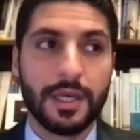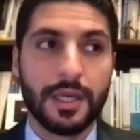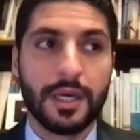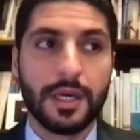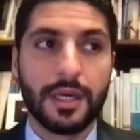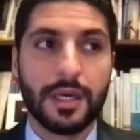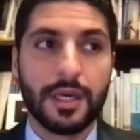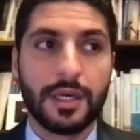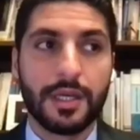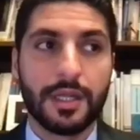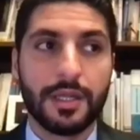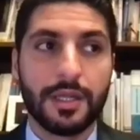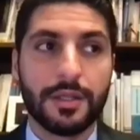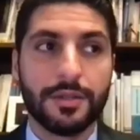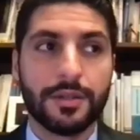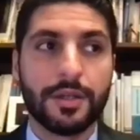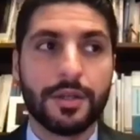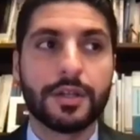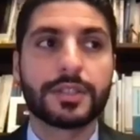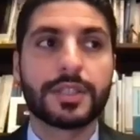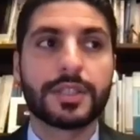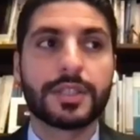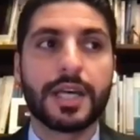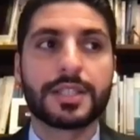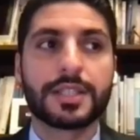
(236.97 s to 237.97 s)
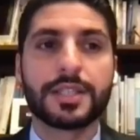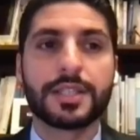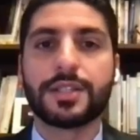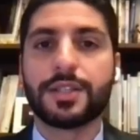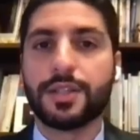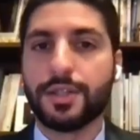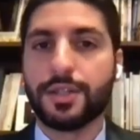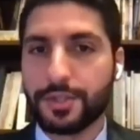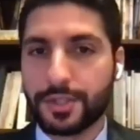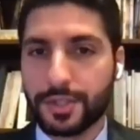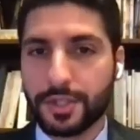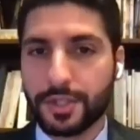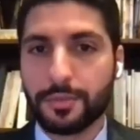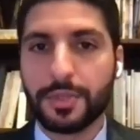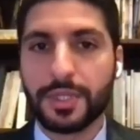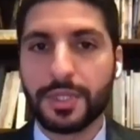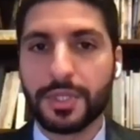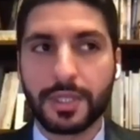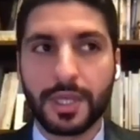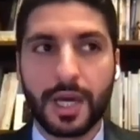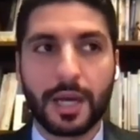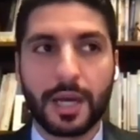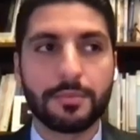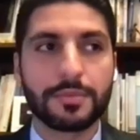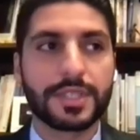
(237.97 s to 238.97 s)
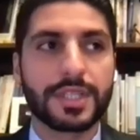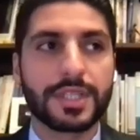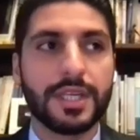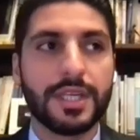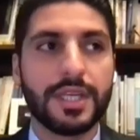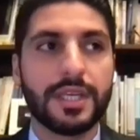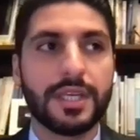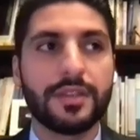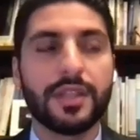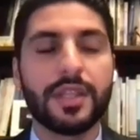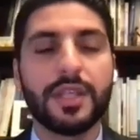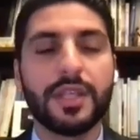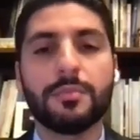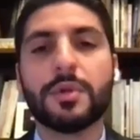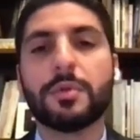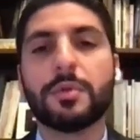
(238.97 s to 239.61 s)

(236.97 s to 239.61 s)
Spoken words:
Not as it used to be. I'm seeing the